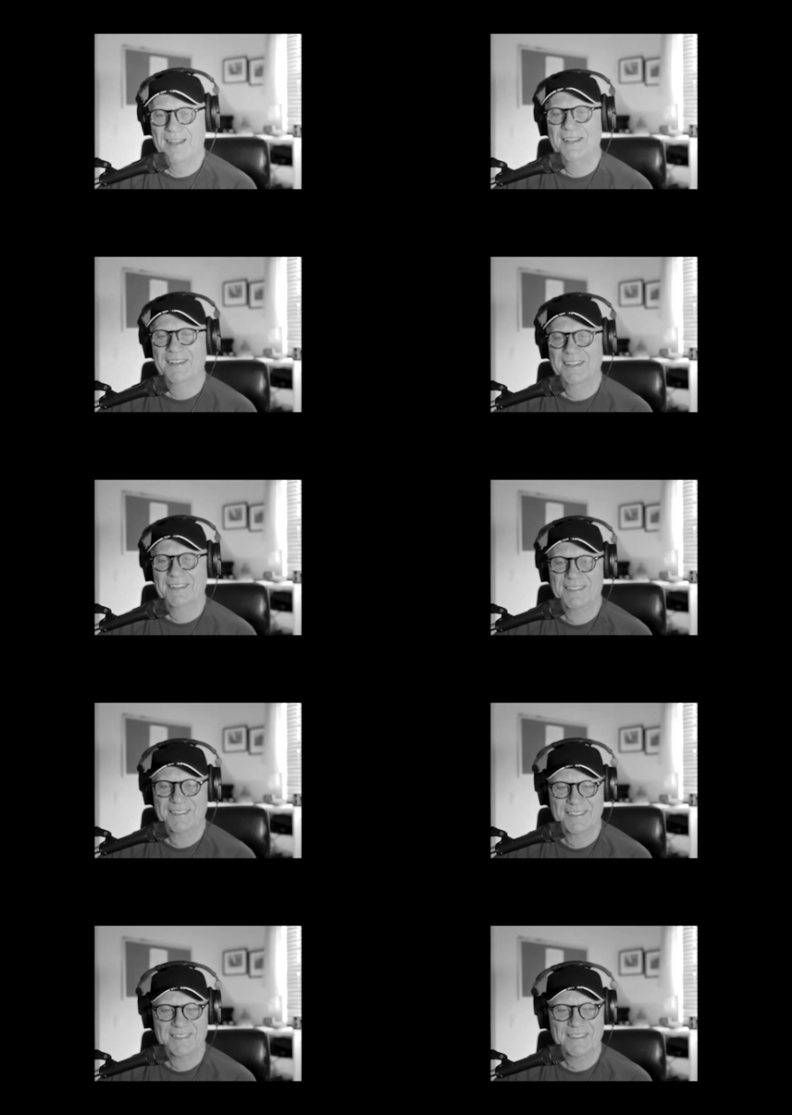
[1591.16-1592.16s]
yeah,
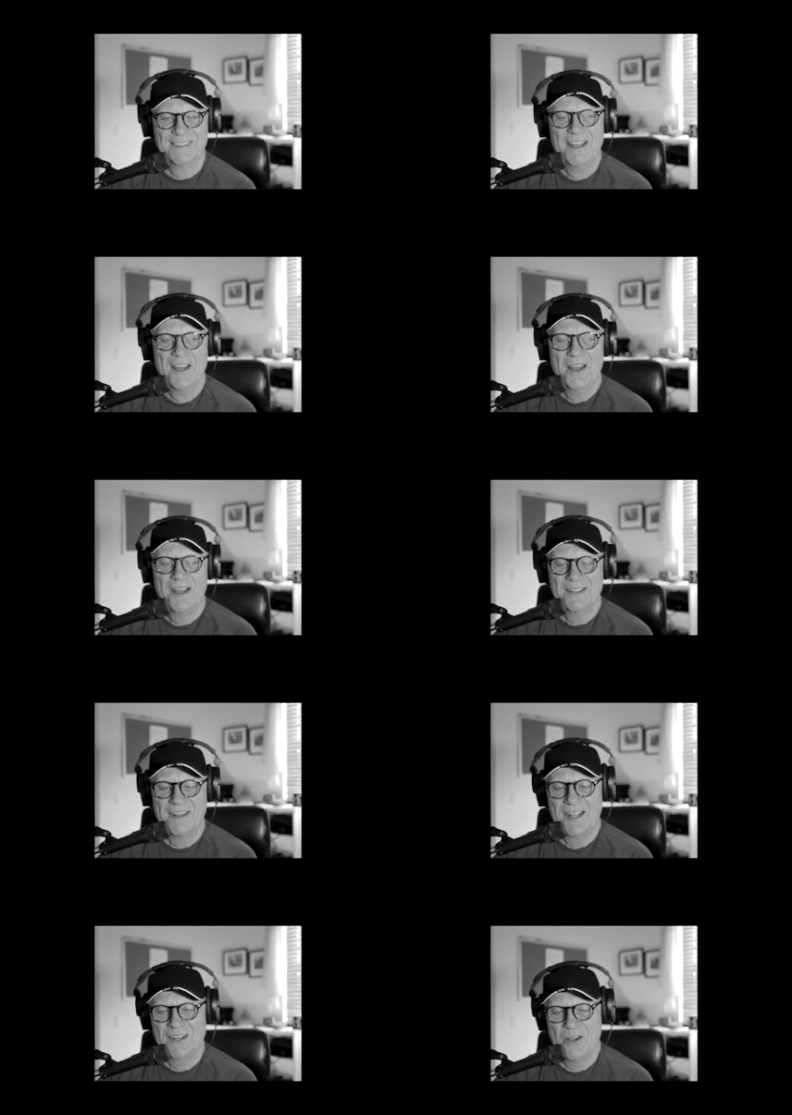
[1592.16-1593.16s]
sure did. A, a
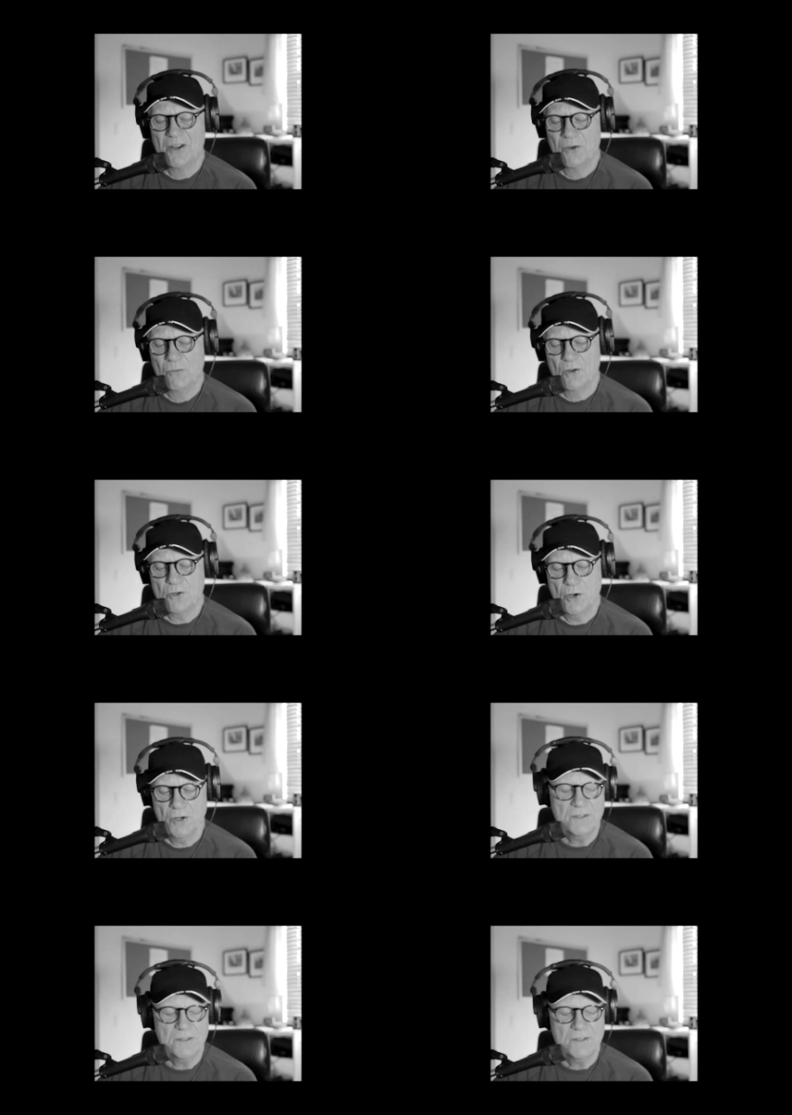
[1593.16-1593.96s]
lot longer. Well, Curt,